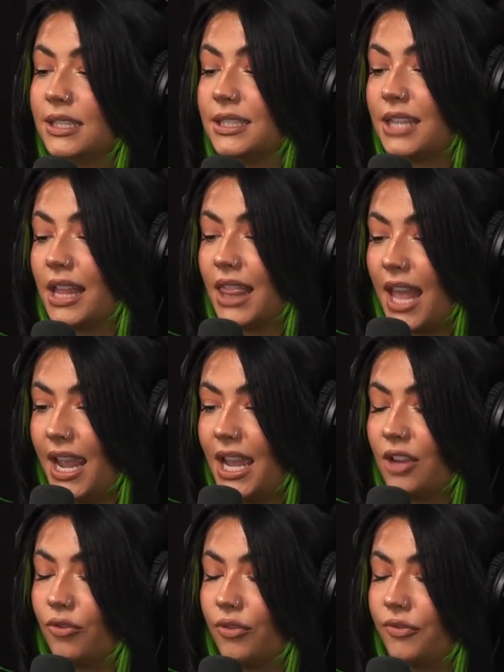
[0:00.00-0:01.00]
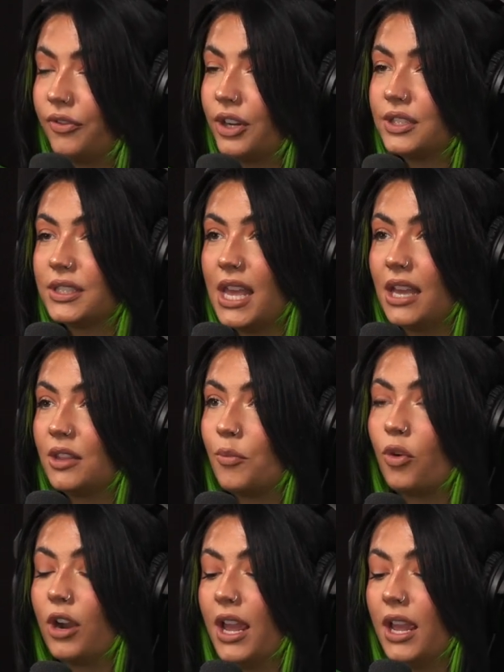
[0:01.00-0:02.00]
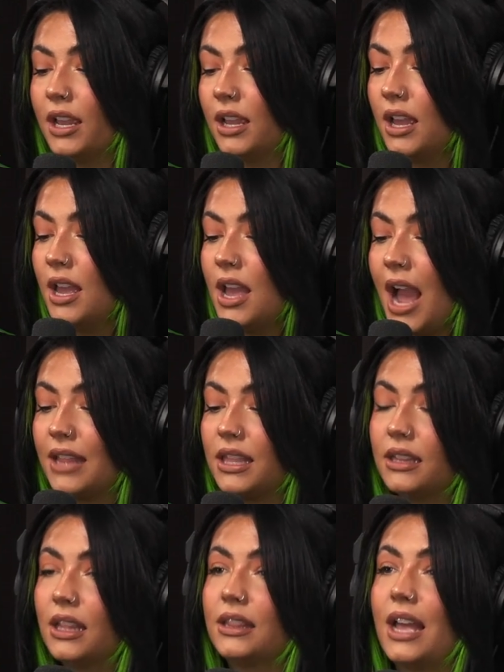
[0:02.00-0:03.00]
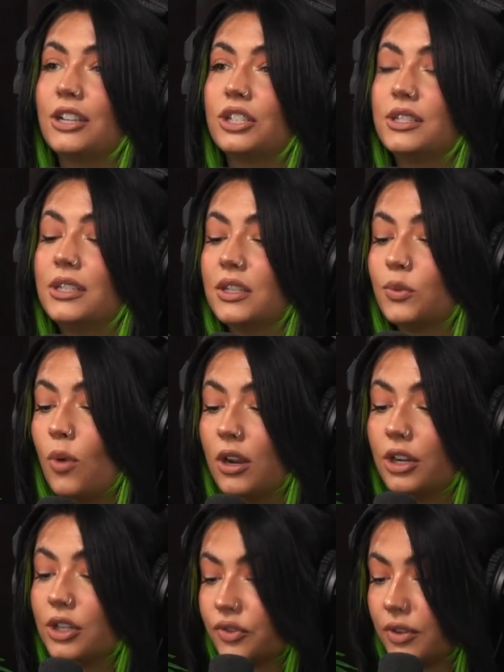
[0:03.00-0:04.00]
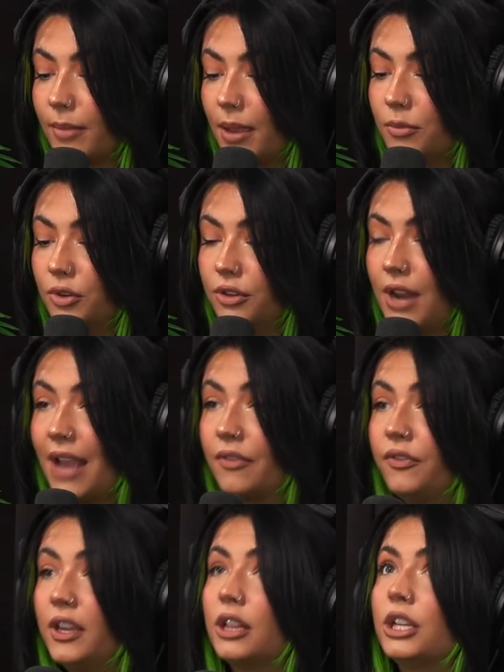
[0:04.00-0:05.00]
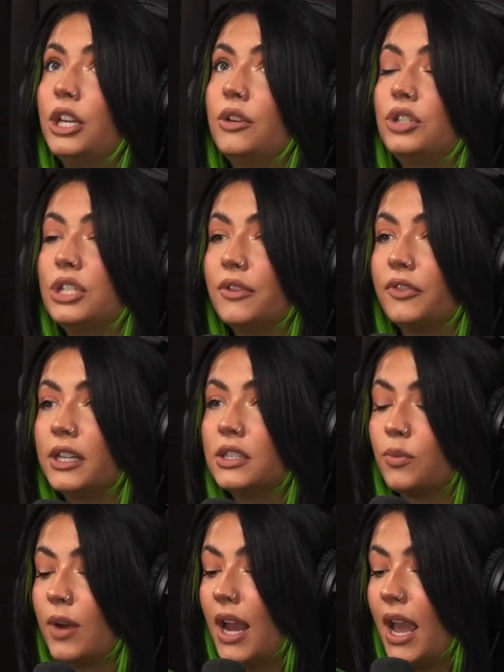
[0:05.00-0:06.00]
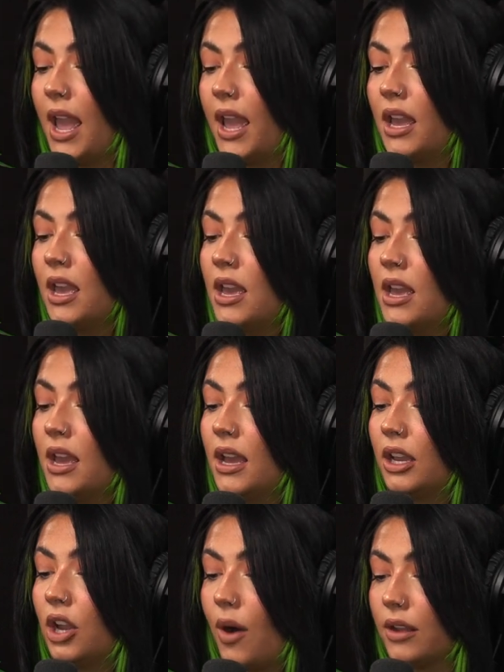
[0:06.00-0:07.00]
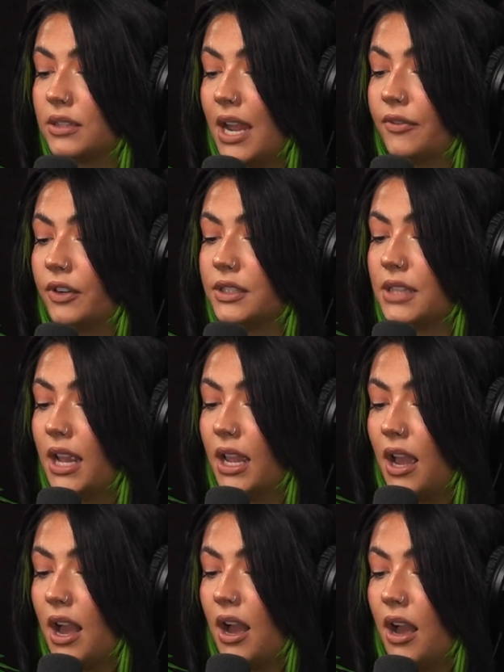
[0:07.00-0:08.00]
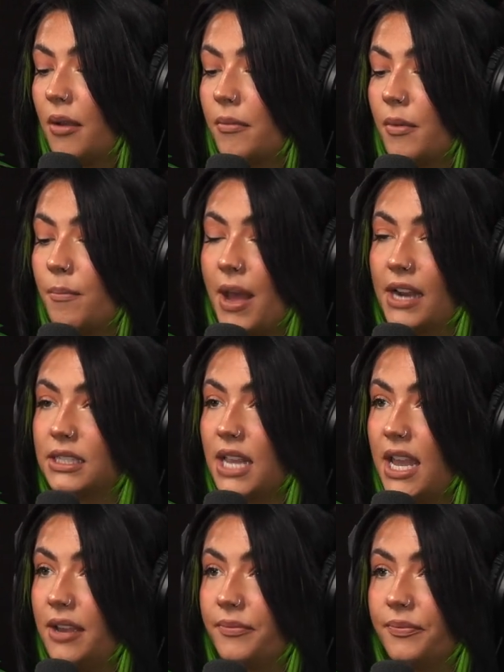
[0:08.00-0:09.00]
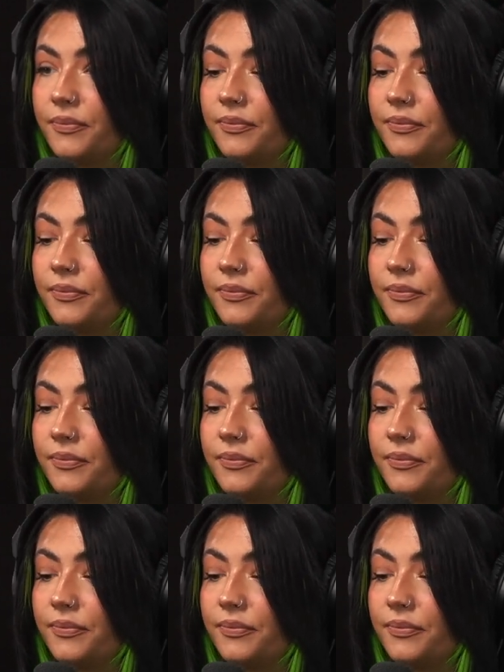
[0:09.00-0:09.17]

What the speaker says: sunlight first thing in the morning. I think that that just does wonders for my mood. I feel a huge difference when I go outside first thing. Meditation.